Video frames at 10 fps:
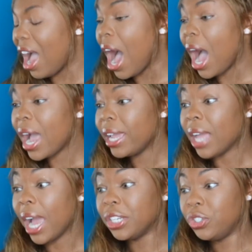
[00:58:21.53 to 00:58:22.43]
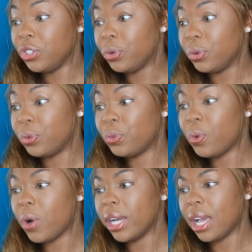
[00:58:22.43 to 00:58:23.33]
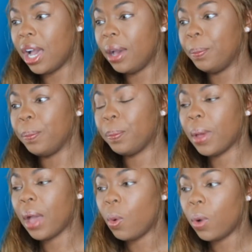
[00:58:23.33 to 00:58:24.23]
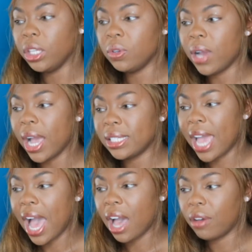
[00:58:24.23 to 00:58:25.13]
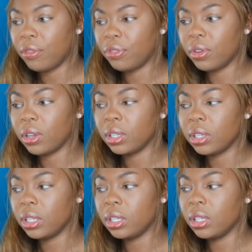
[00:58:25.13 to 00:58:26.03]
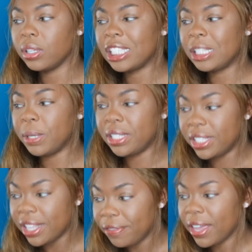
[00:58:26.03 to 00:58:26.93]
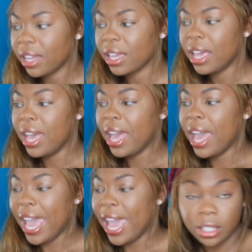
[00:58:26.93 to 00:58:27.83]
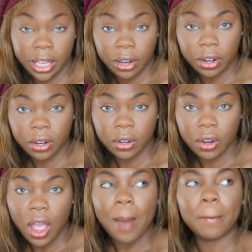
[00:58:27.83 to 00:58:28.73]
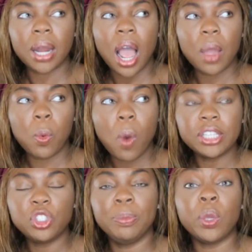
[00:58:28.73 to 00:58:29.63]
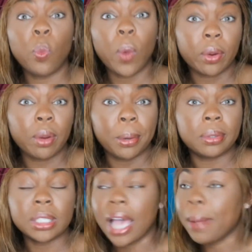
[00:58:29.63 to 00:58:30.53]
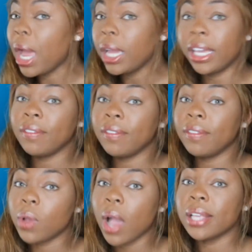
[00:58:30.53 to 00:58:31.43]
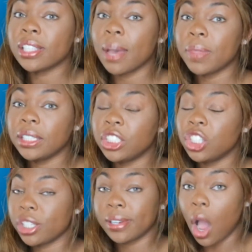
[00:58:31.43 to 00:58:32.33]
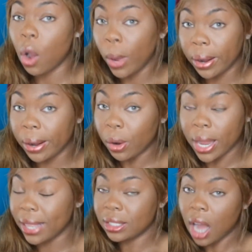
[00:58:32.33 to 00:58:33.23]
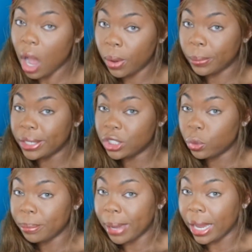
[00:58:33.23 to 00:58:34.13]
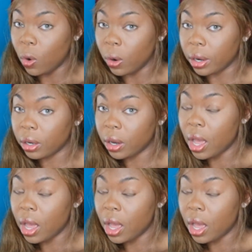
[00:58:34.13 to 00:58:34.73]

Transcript: I do want I want you guys to have specific headgear, but I want it to be wearable because I'm not giving you guys something to just not wear it, okay? That's not what we do in my court.